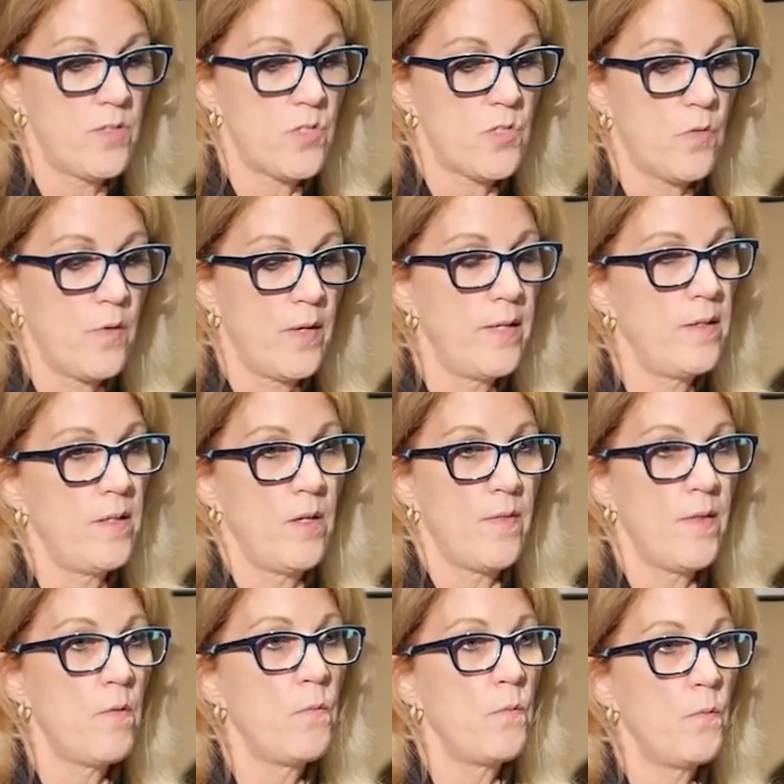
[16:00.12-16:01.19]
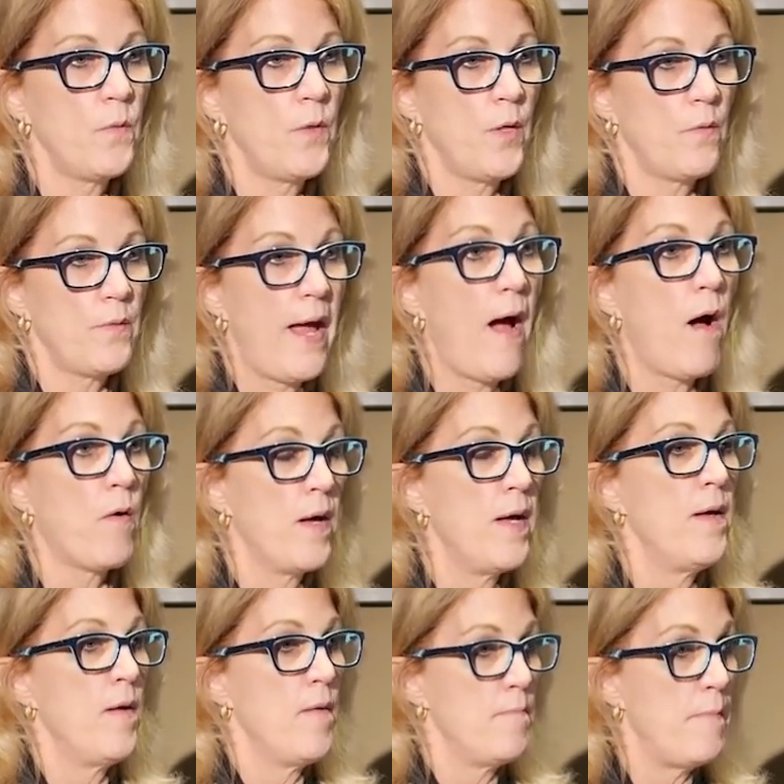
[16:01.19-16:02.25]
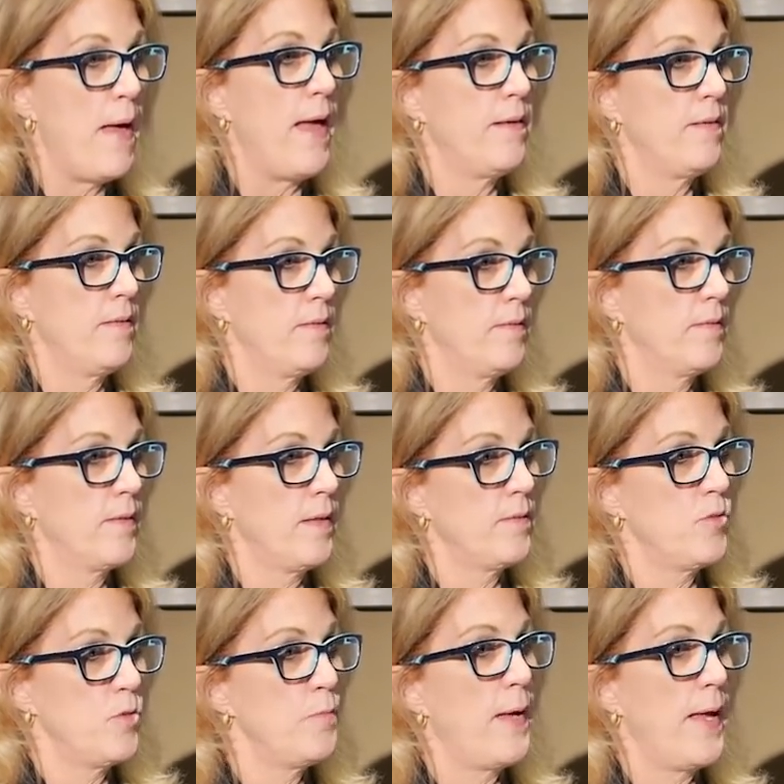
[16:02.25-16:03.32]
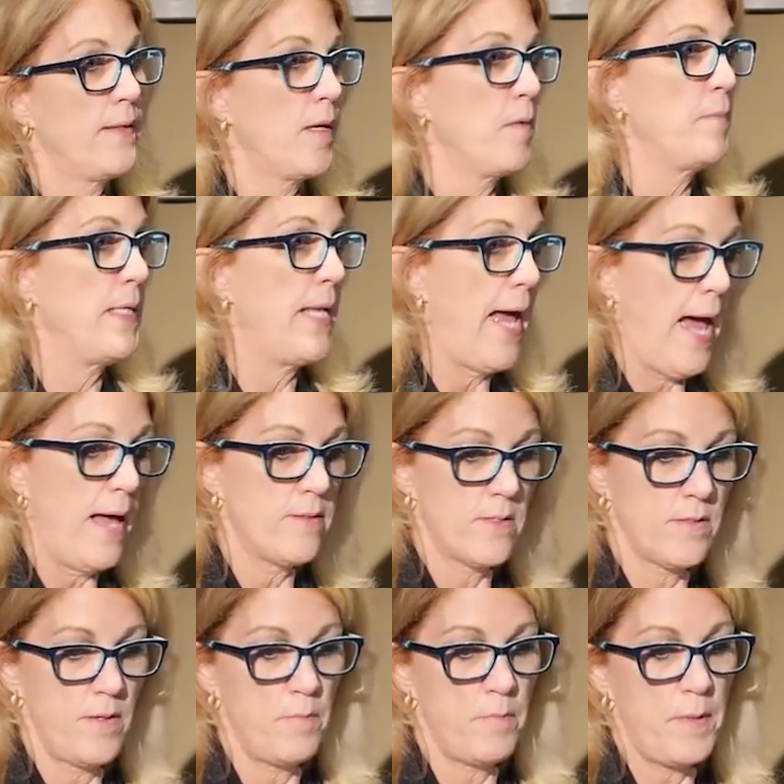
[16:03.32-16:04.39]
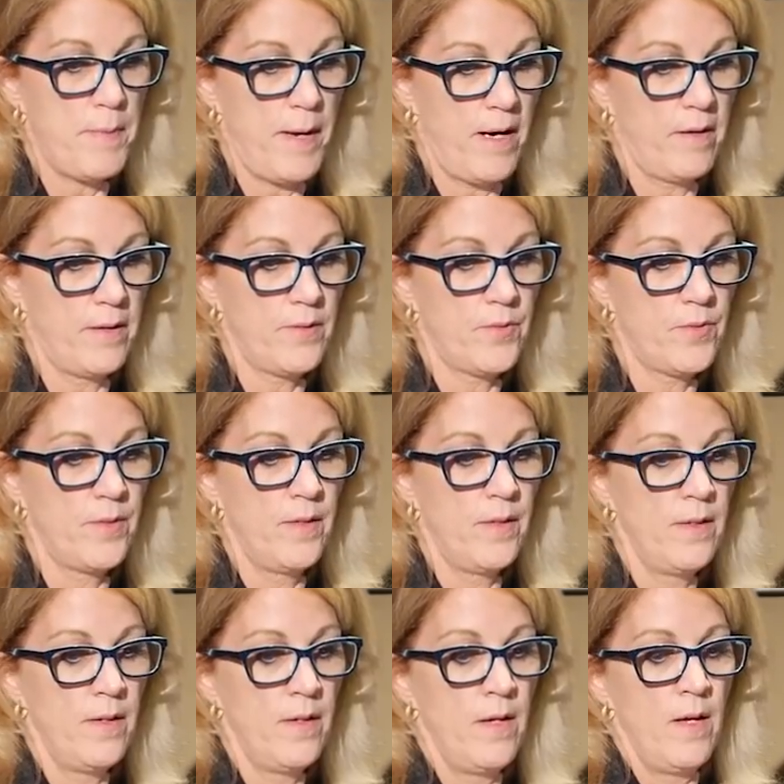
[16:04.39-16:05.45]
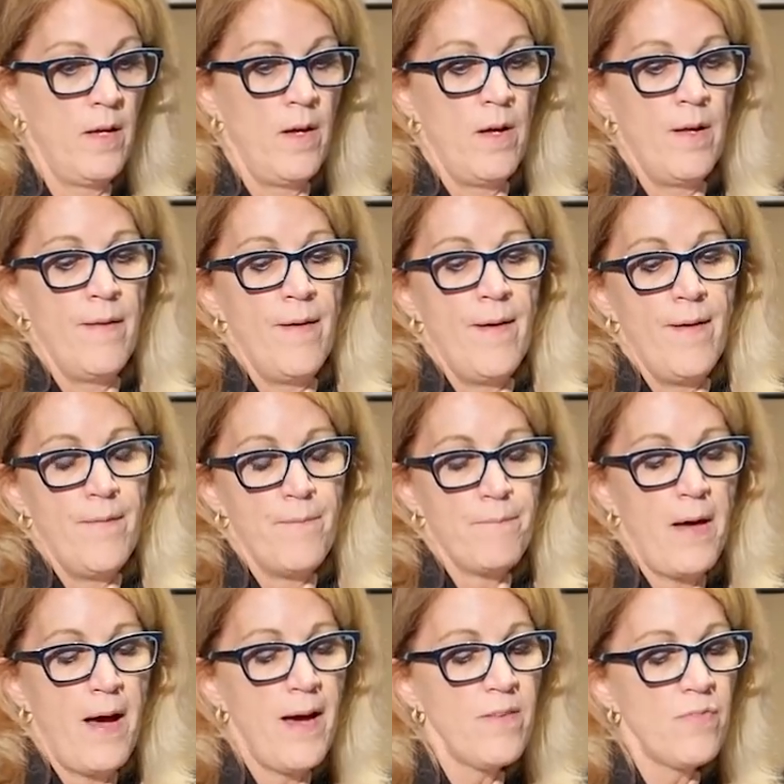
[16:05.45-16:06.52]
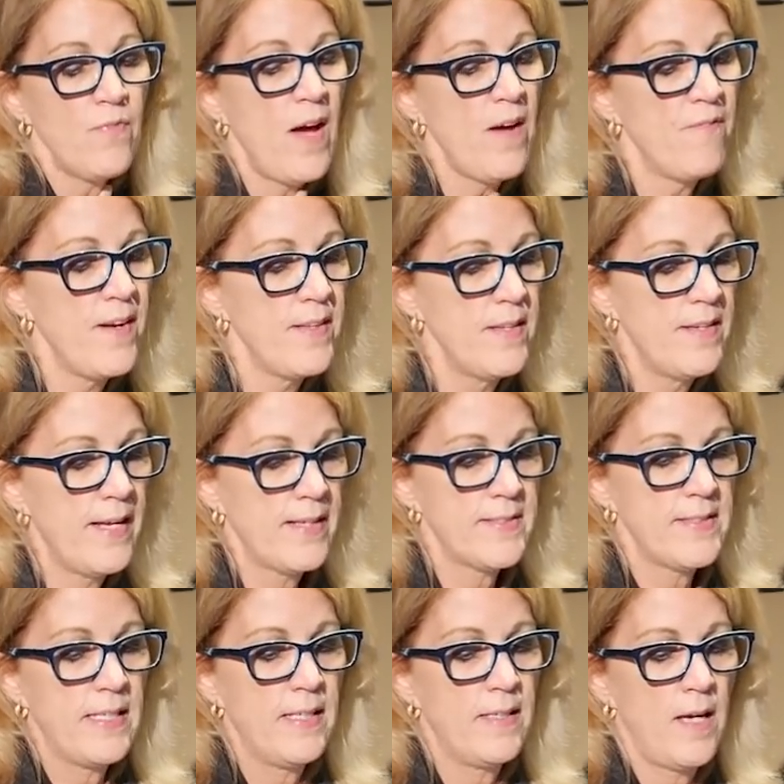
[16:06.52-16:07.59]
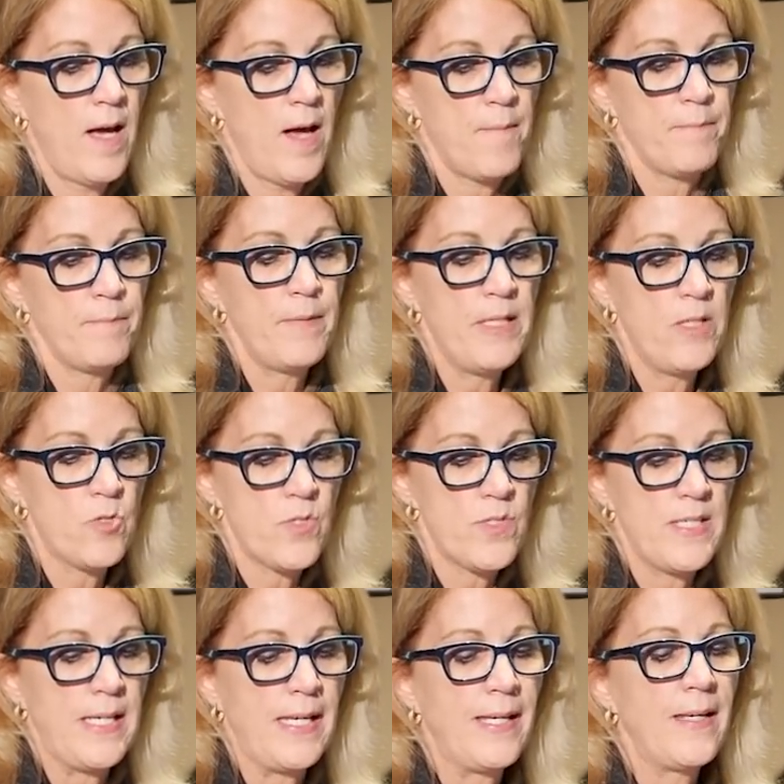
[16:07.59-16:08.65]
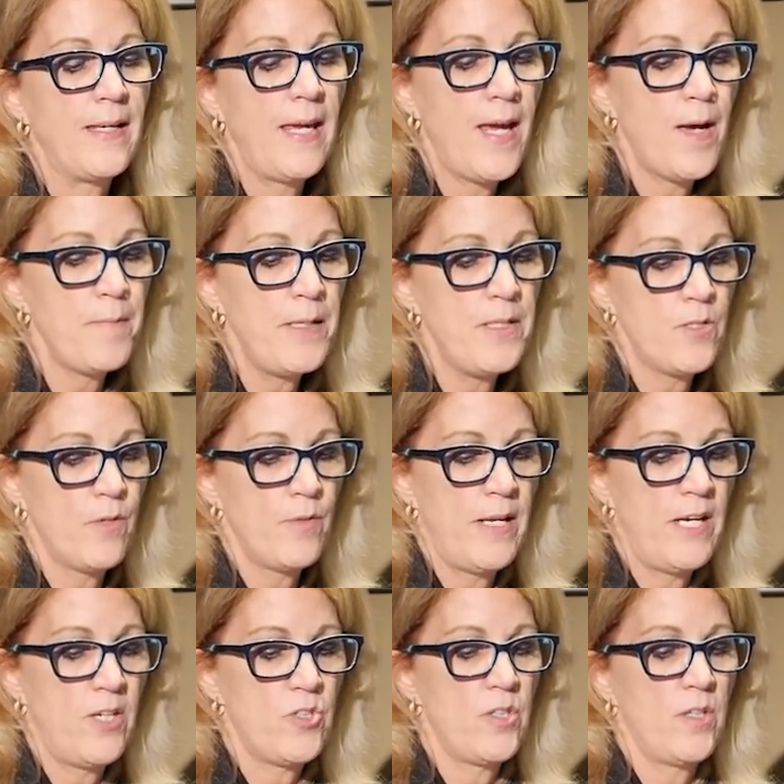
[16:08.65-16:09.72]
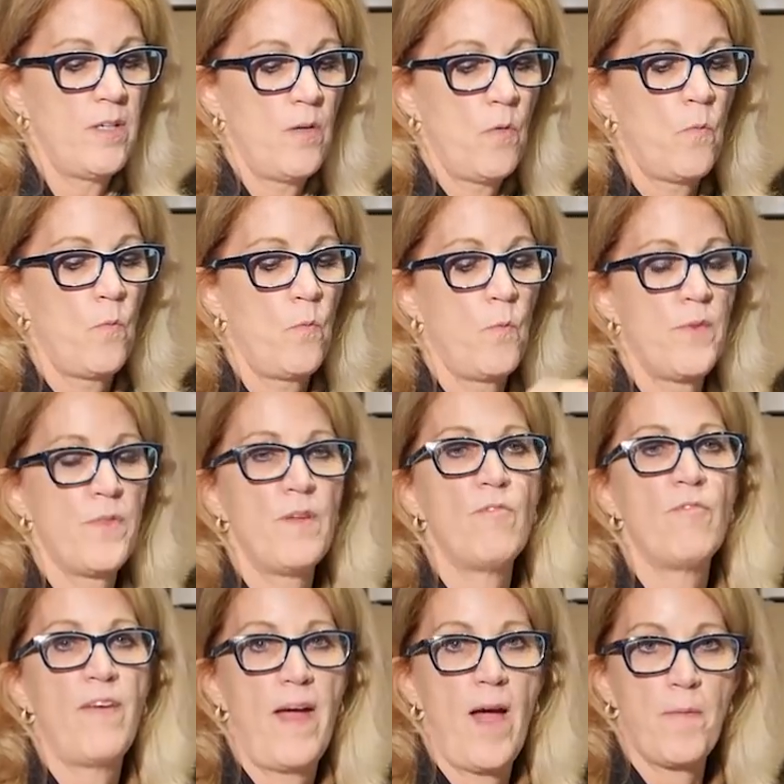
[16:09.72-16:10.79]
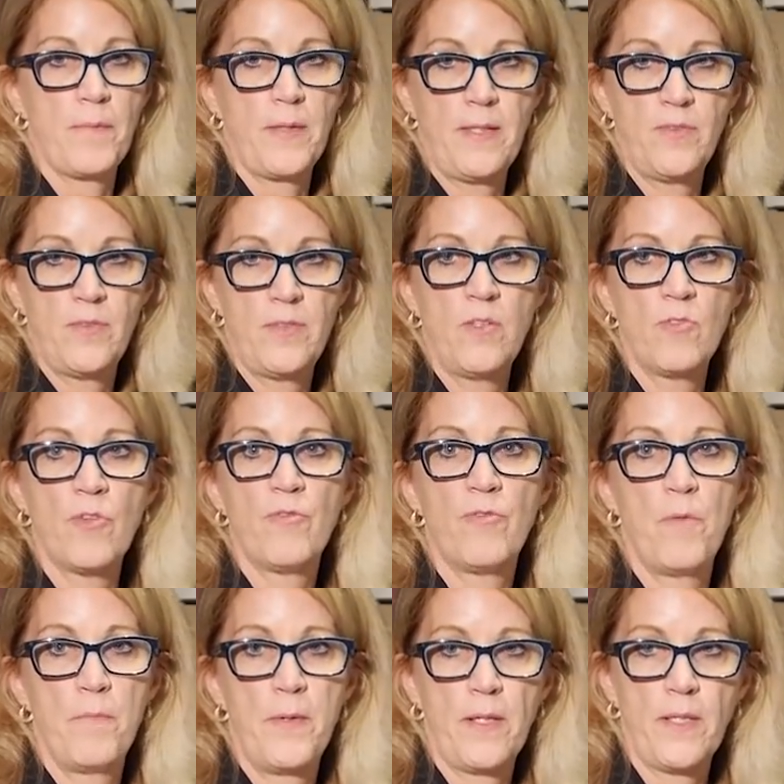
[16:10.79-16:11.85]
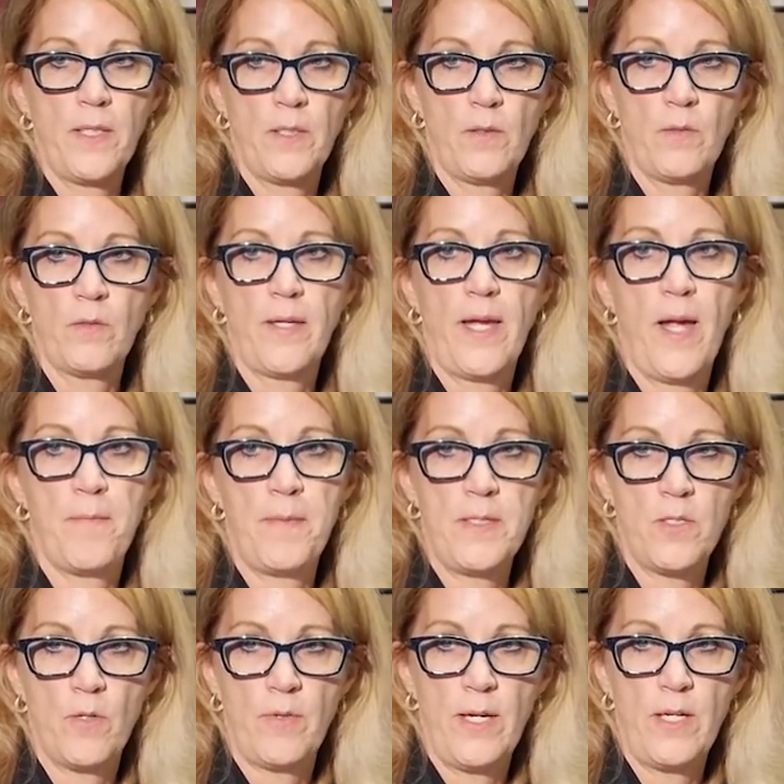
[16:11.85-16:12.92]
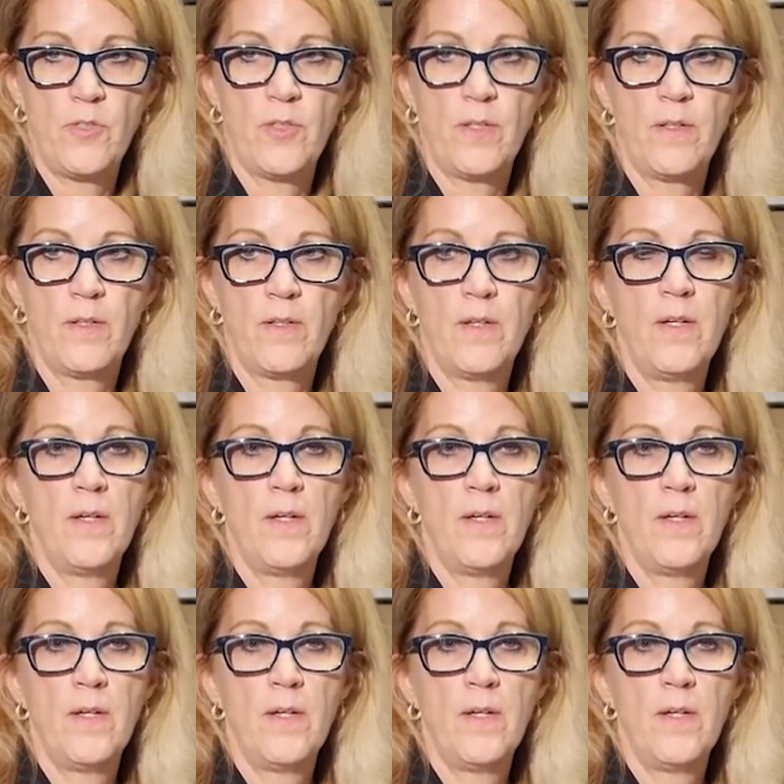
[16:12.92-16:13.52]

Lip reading: story, that, now two men can be dads and be parents. I find the next thing interesting, gamete donation within families, intrafamilial gamete donation,